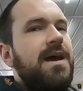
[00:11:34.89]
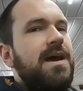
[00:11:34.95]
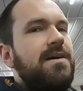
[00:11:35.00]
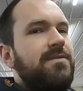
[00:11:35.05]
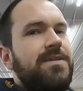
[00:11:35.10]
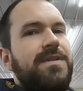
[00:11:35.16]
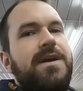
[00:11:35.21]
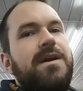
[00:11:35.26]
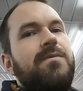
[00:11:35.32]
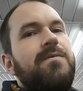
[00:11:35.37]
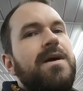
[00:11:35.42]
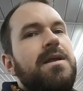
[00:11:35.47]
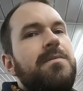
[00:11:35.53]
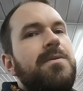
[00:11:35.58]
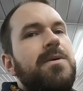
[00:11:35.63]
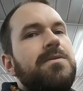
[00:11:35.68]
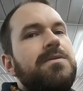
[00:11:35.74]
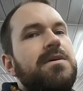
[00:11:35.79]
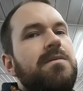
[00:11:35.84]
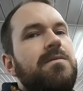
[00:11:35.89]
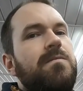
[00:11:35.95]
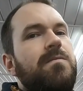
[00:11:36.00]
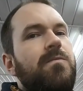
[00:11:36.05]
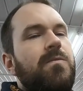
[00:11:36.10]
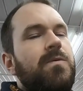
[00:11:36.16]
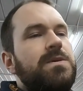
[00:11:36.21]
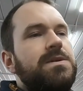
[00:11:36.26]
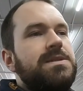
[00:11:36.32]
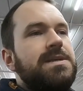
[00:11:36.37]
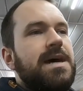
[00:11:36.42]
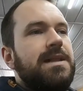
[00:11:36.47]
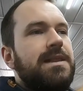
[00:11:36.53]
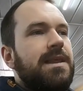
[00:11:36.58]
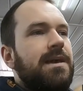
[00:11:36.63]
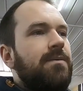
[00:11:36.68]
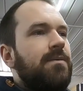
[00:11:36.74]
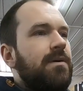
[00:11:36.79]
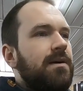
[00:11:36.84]
everything I read about them was that
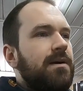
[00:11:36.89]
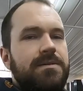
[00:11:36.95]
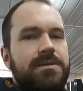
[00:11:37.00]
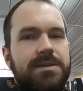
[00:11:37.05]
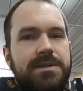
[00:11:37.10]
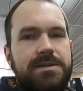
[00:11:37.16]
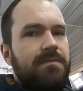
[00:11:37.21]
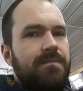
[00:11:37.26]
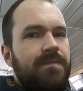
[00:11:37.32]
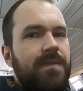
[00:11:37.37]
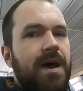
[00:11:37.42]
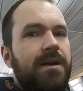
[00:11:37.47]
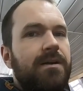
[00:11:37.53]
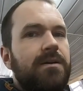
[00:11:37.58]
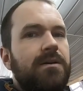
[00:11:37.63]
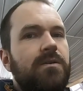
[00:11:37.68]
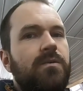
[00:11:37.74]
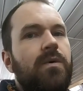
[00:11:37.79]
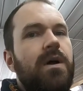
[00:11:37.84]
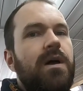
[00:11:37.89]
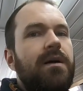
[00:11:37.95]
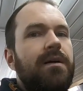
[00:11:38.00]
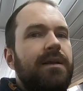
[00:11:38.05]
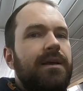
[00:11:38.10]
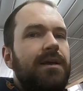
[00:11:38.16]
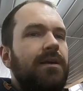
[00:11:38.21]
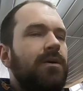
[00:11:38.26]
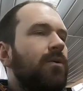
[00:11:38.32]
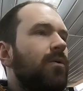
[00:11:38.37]
they were just not good quality,